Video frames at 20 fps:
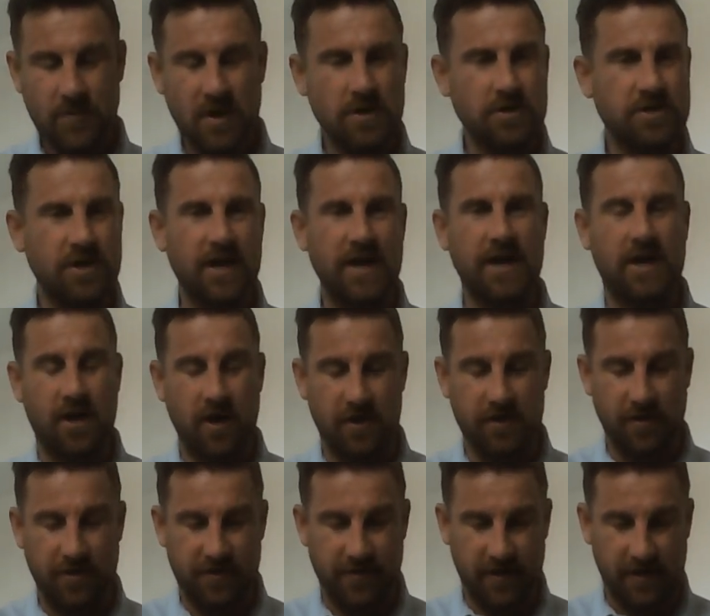So they're
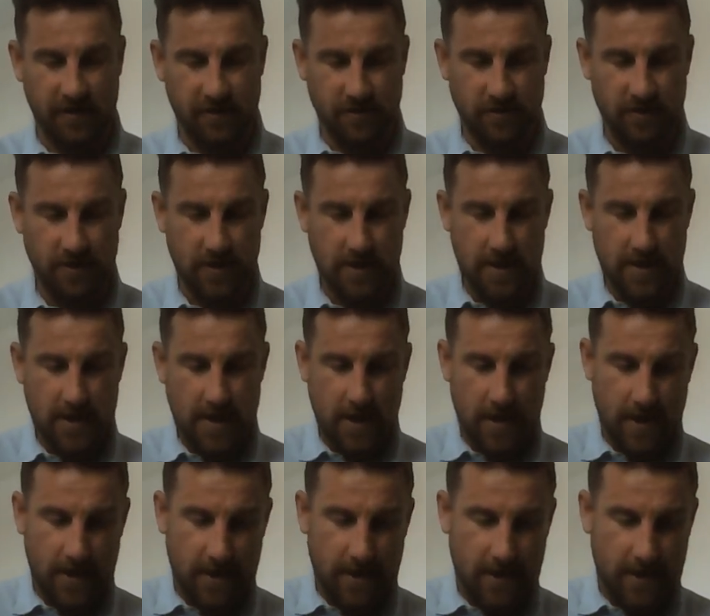kind of things
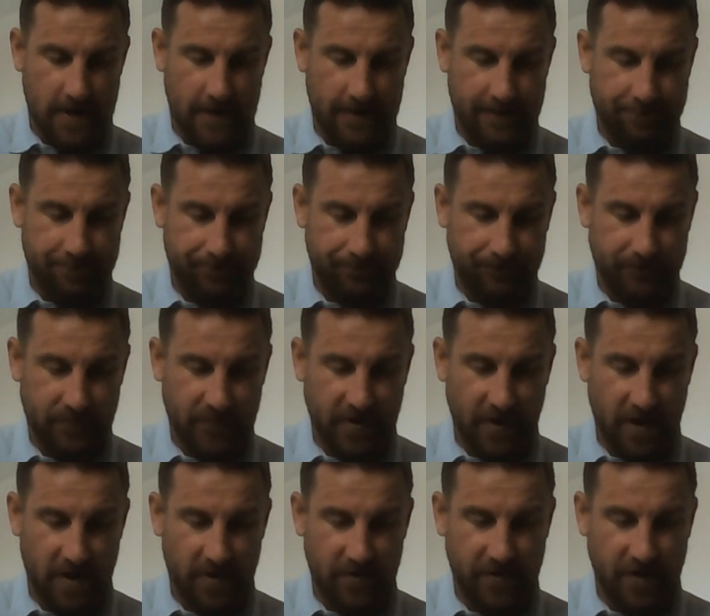that
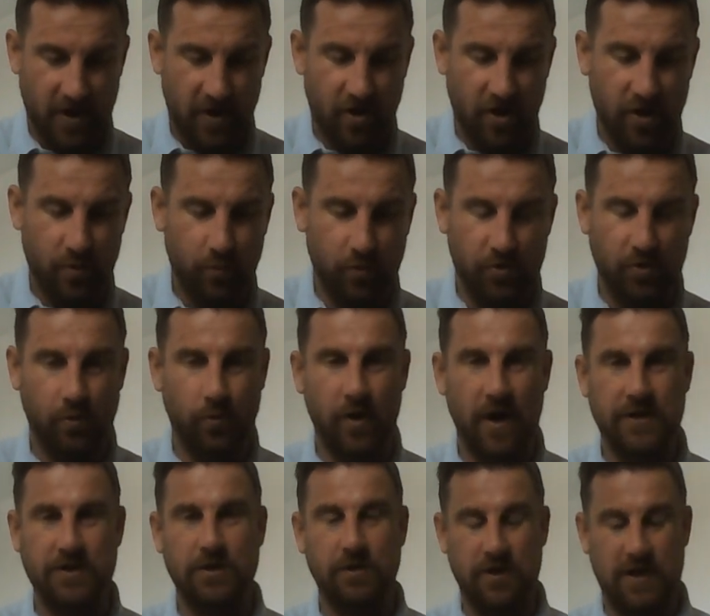I would
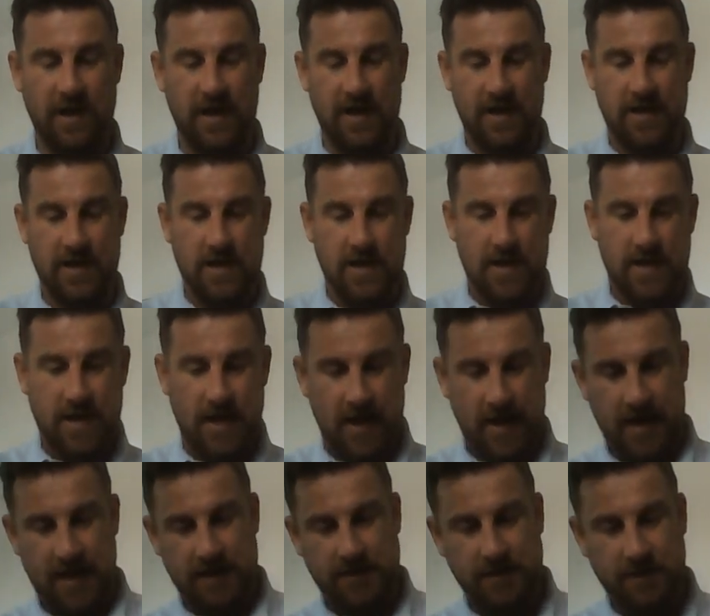always look at.
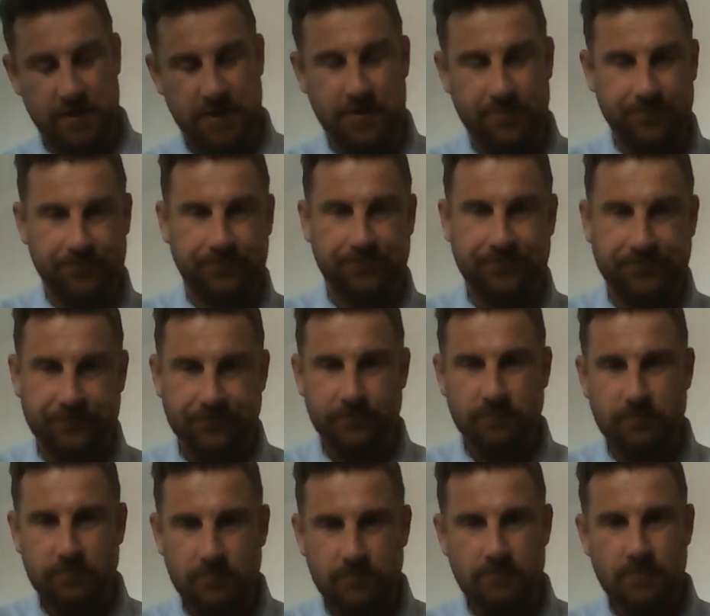And
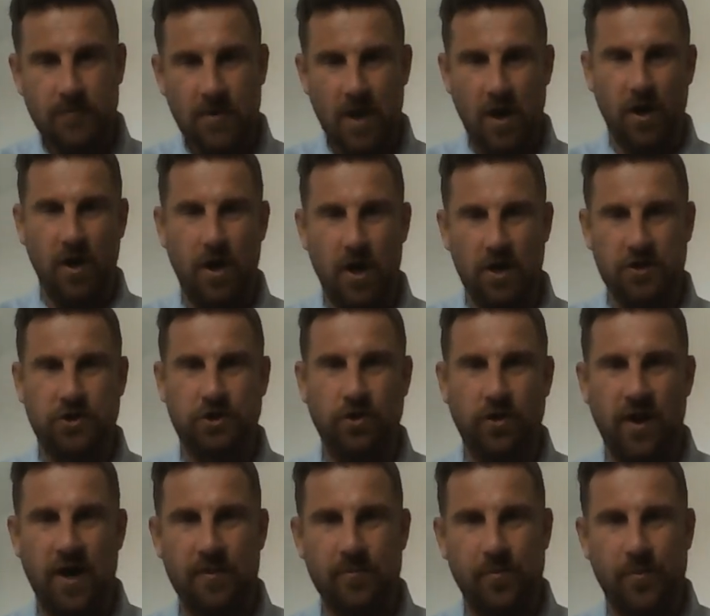I
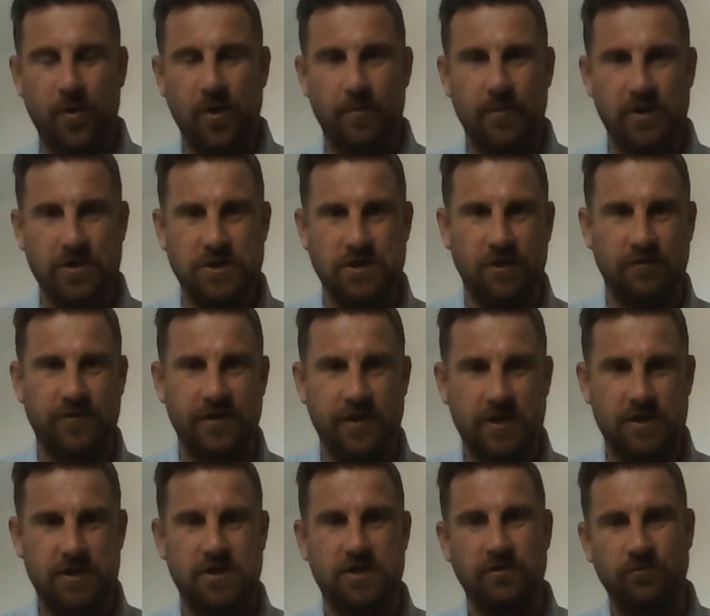try and put myself, and
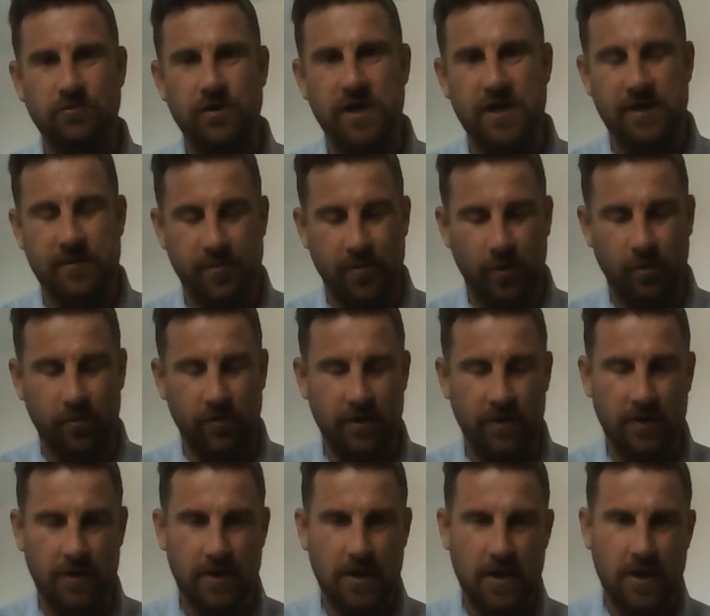this is a really
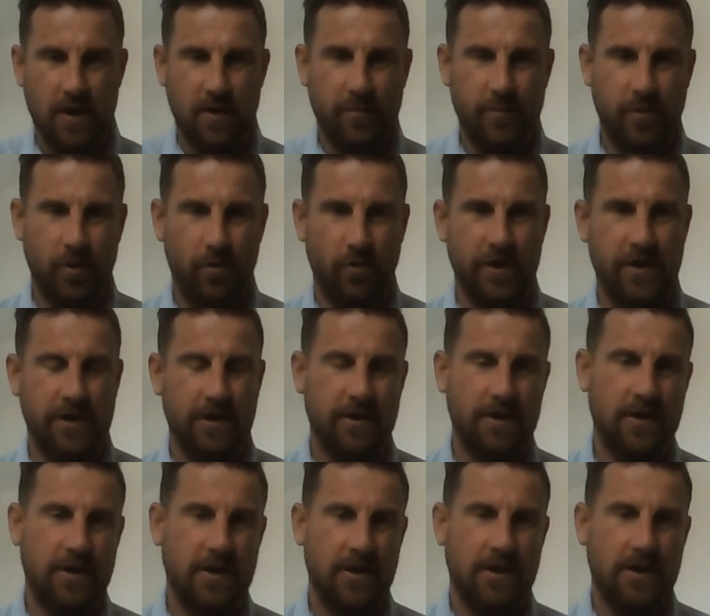important point,
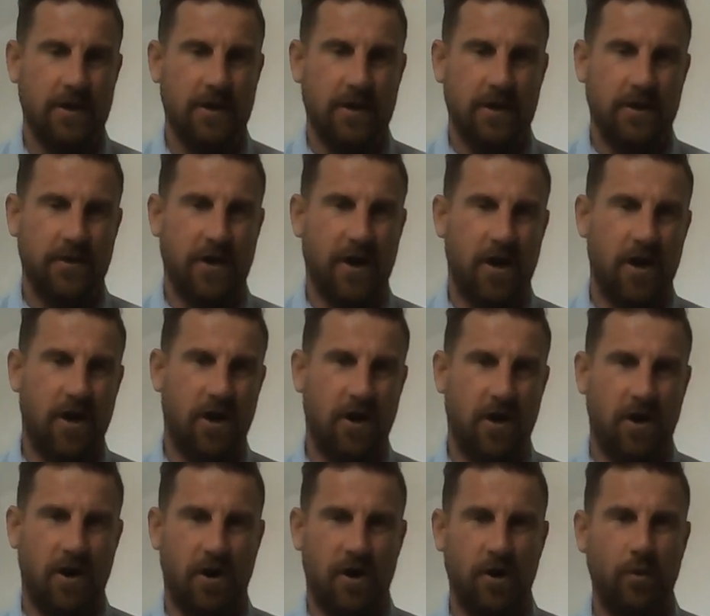that
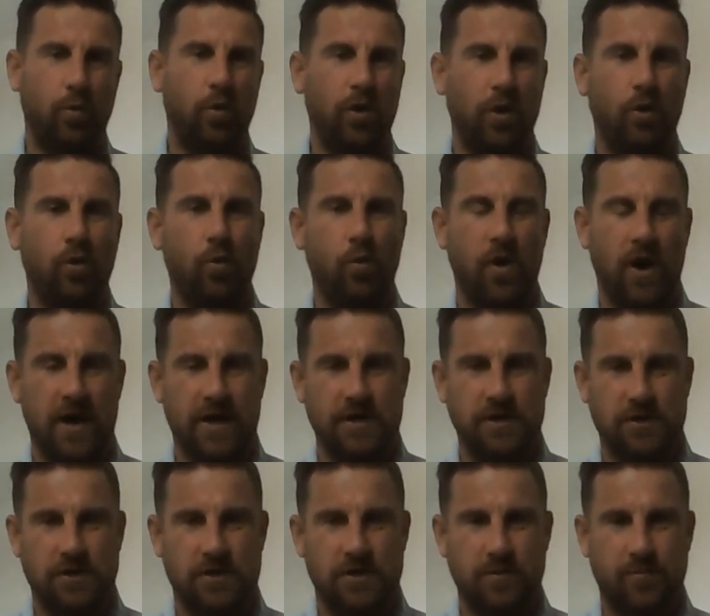I will
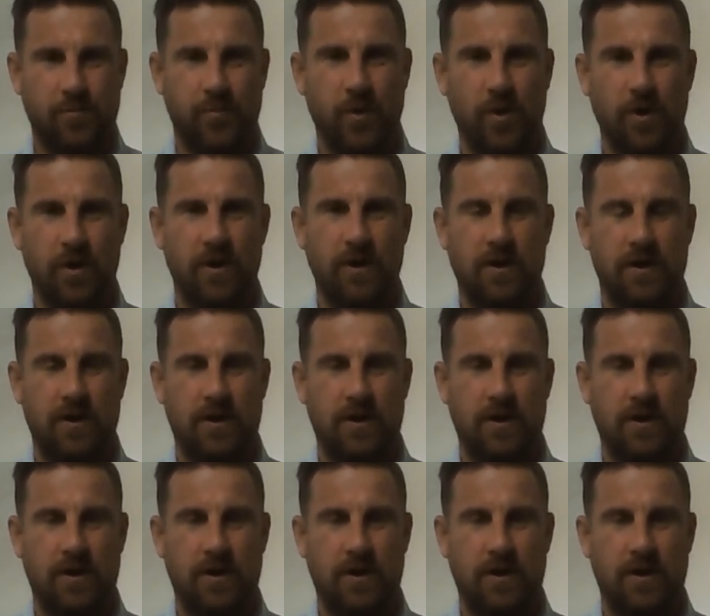always put